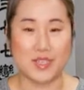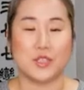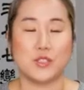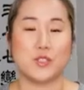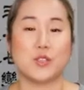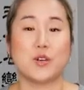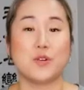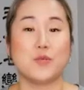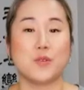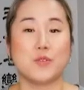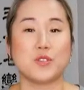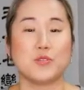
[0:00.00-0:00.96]
So we
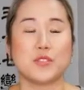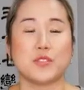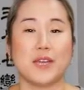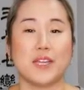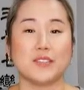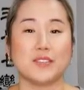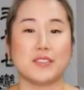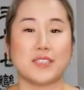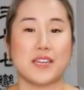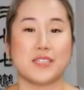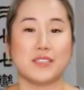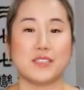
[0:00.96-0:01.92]
will do some
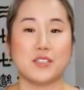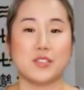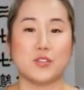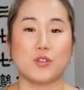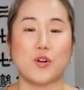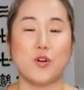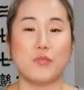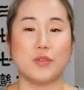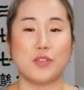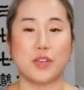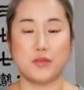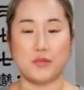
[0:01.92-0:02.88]
exercises to open
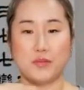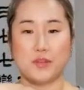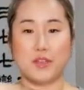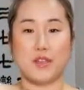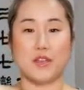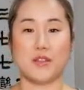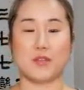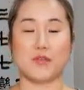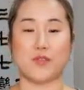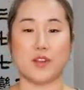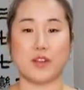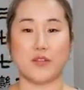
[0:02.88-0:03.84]
up the
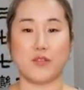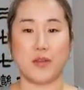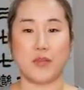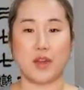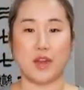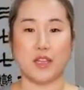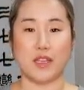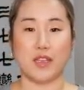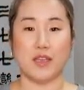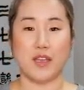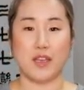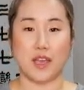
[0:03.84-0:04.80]
front of your body,
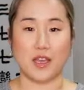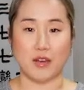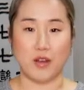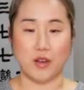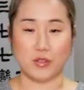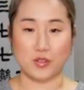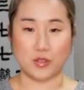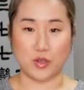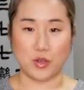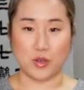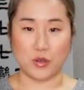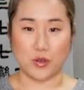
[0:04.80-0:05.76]
and
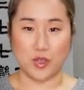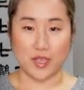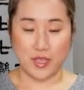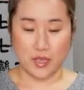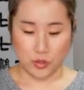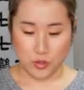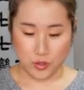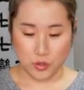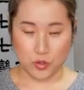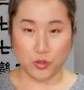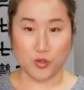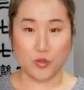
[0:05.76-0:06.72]
also
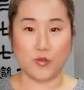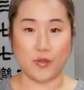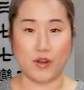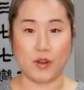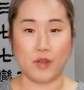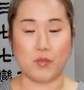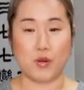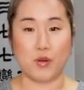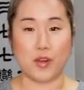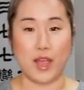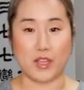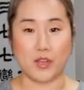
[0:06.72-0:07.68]
2 very
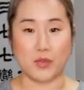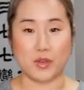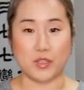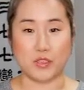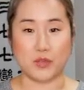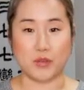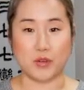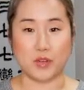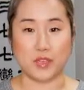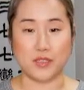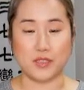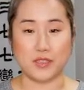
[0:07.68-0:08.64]
important acupressure
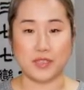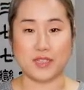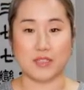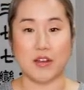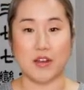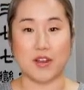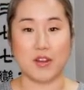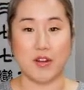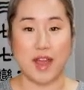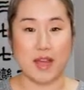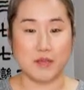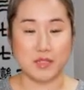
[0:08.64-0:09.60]
points that's on your
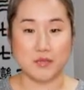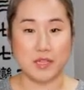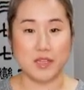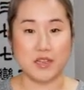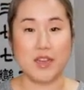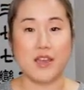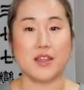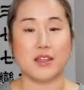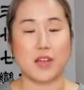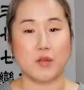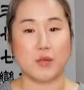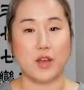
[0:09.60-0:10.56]
abdomen
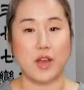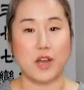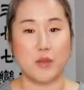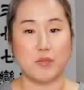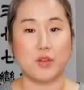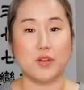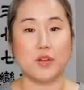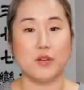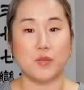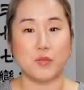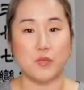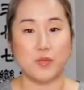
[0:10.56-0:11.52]
that will help
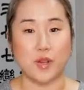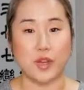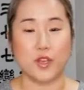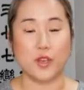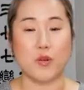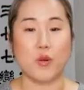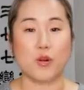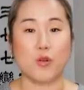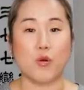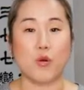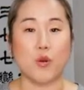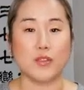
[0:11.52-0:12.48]
bring your
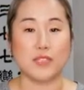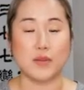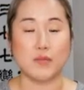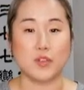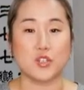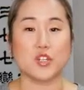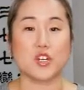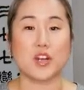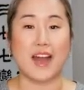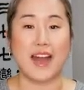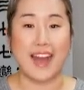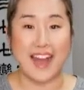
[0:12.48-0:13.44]
core temperature
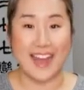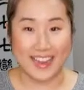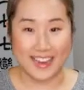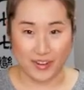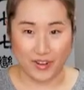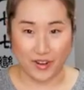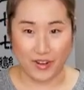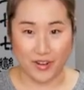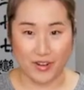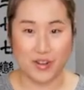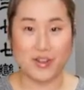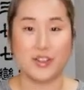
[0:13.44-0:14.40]
higher
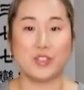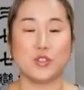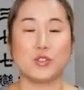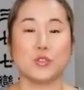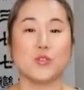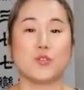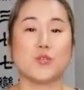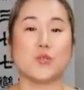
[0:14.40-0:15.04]
to